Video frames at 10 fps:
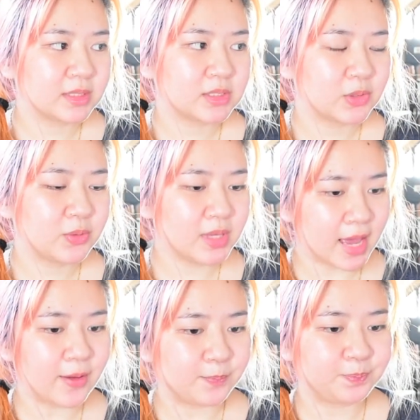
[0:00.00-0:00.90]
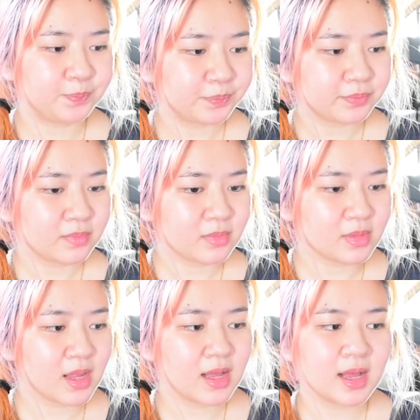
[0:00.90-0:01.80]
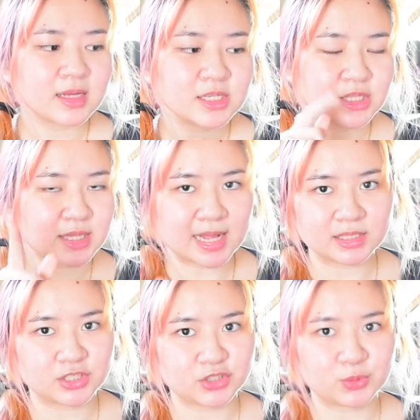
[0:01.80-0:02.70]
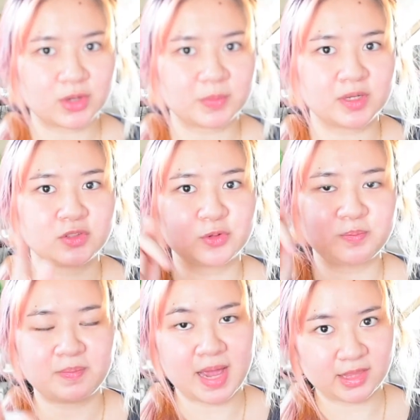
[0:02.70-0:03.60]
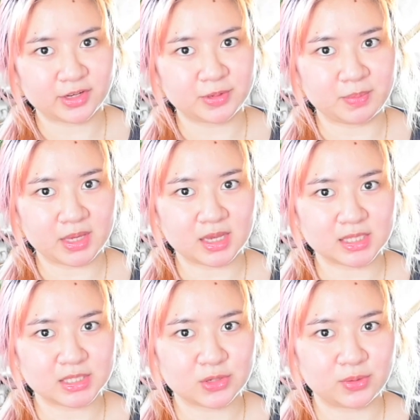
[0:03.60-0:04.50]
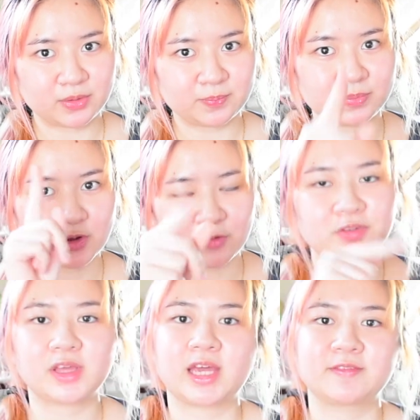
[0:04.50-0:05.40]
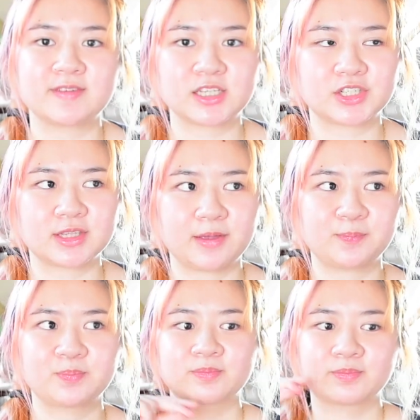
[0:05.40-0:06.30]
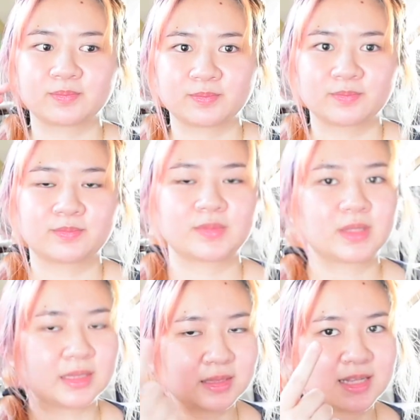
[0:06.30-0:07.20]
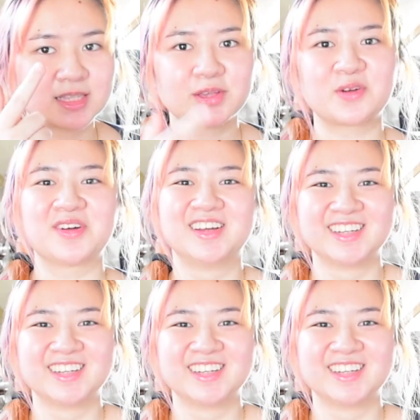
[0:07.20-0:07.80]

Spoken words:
So yeah, that's just what I'm gonna do. Pattern making and sewing. Hopefully I can finish it. Let's go.